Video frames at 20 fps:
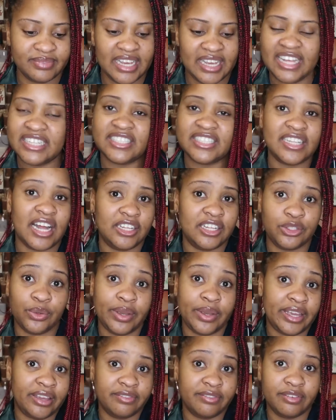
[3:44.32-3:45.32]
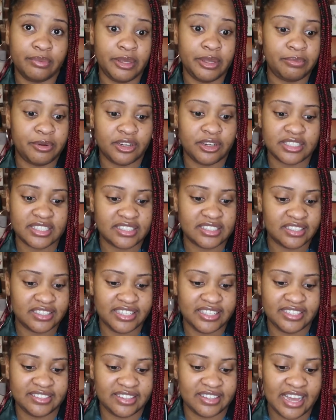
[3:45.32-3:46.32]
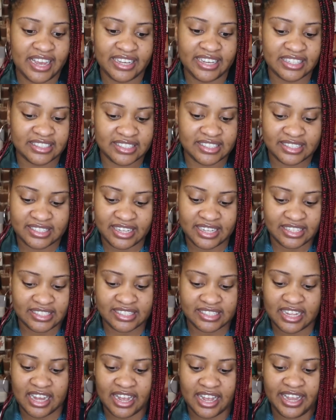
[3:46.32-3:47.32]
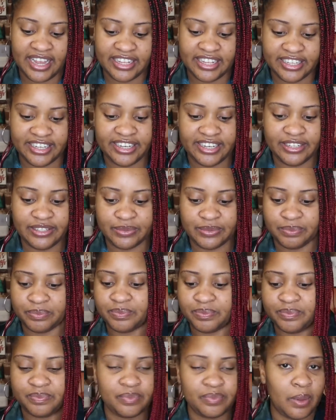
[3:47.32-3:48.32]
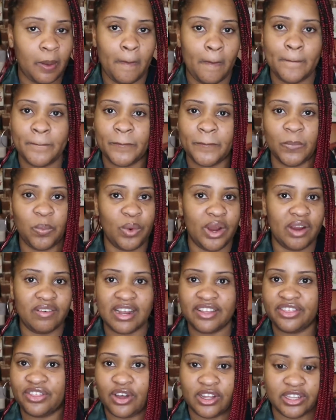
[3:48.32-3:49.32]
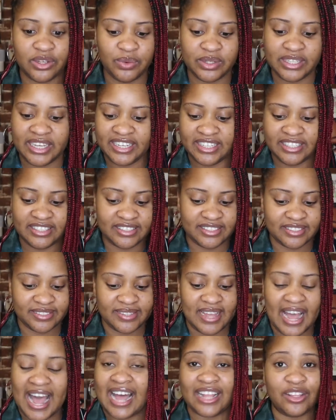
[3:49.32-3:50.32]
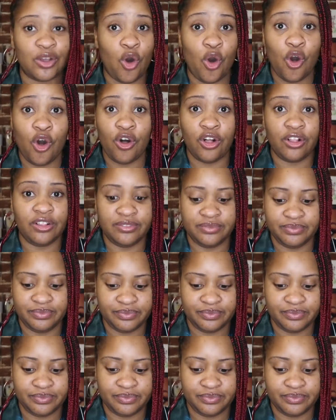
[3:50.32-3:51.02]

it's not doing it for me personally. Like, it's it's not hitting where I thought it would hit at all.